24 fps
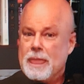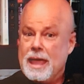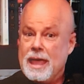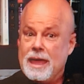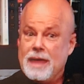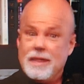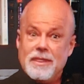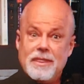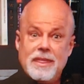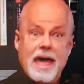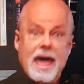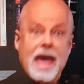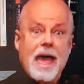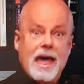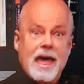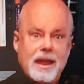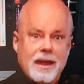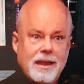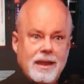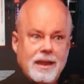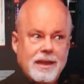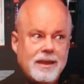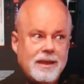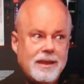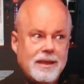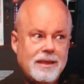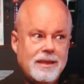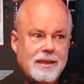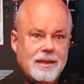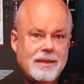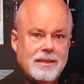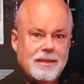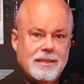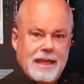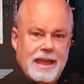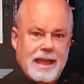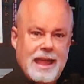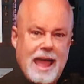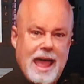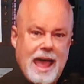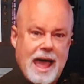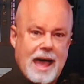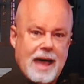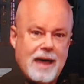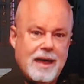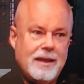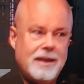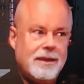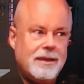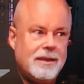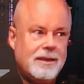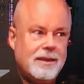And then they had